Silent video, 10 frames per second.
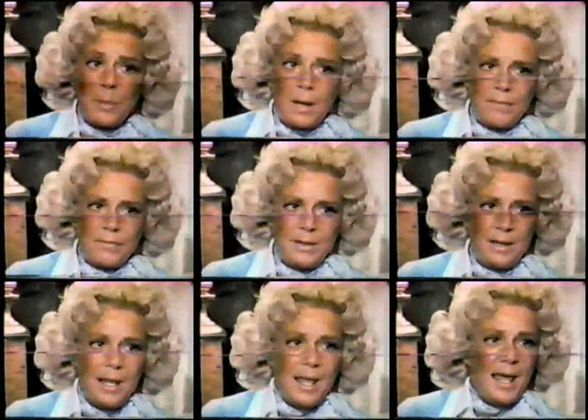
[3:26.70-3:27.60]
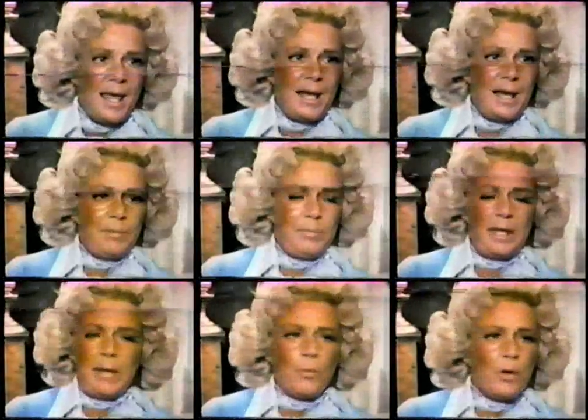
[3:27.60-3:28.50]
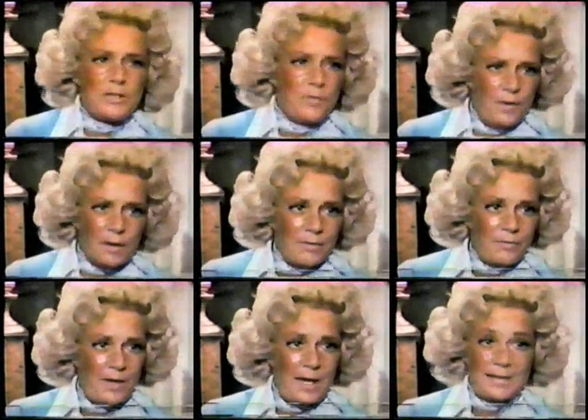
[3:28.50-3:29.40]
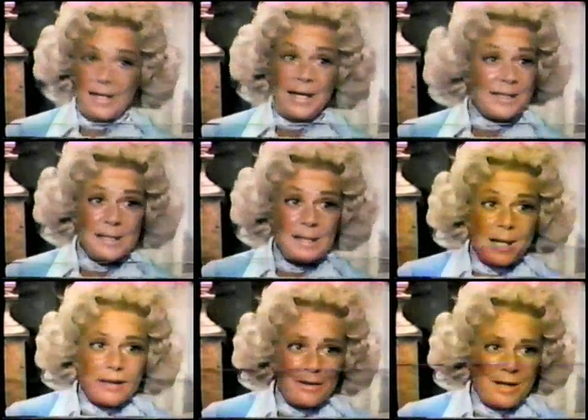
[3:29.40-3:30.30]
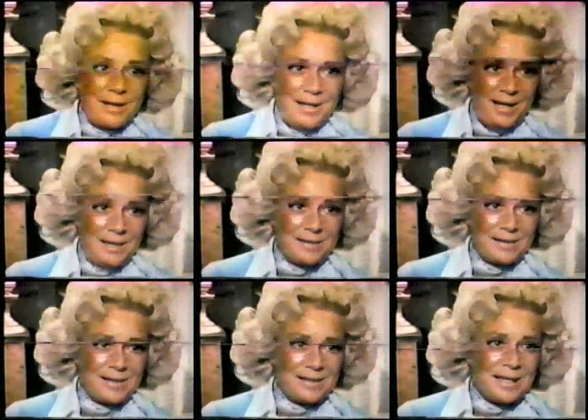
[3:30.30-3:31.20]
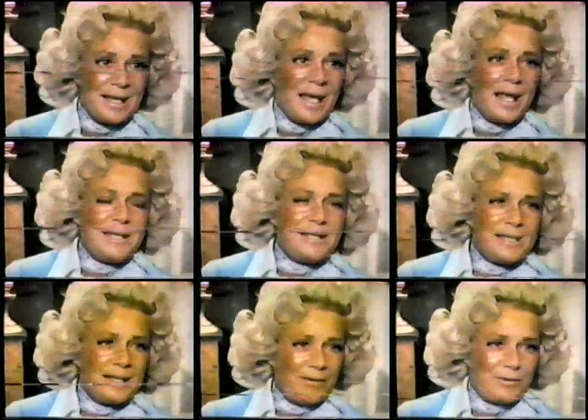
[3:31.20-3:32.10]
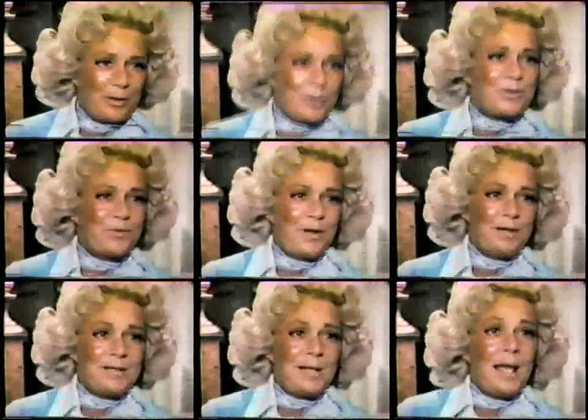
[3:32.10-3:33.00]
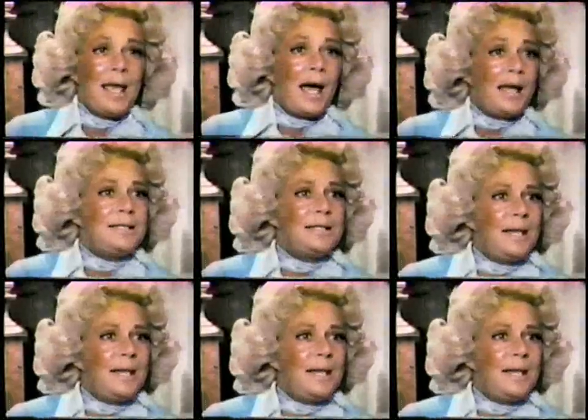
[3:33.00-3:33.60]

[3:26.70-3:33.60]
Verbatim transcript: great poverty, and I became rich very fast, and I did not know how to handle it. I didn't have close friends, and I